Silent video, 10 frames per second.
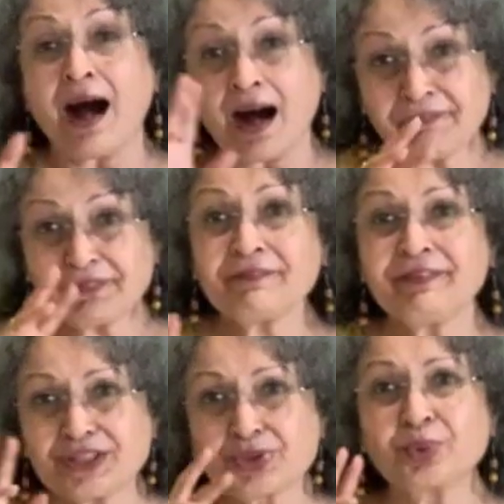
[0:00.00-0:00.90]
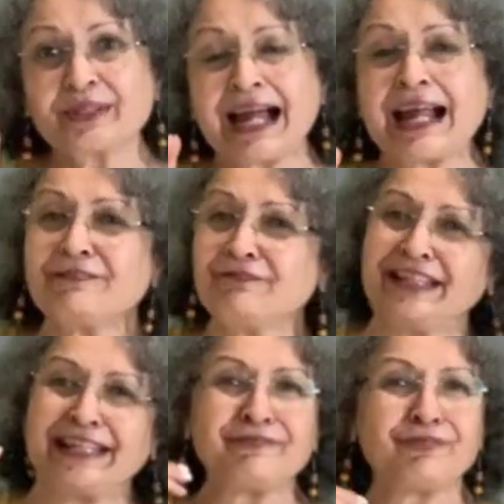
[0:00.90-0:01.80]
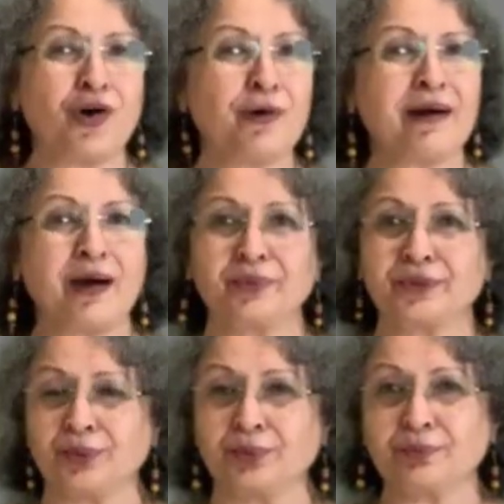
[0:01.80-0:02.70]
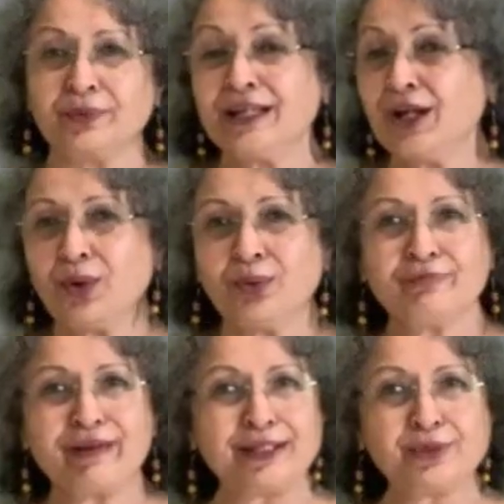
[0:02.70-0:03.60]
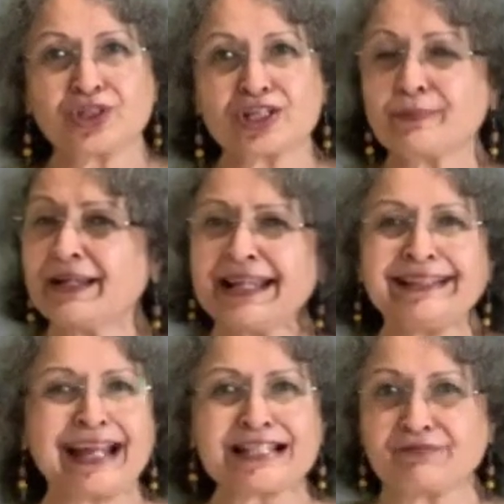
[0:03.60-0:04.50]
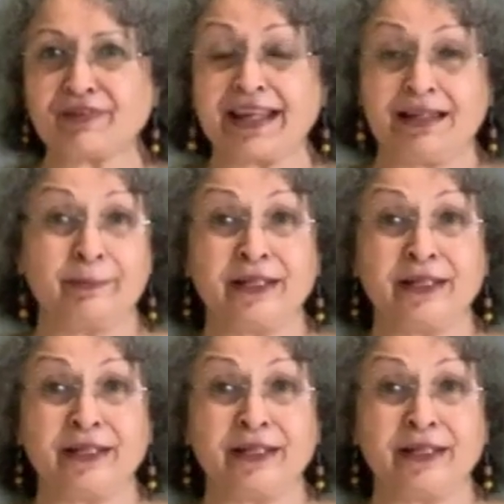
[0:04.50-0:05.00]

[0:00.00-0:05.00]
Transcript: After we do that, we can form our own value judgment and that's fine.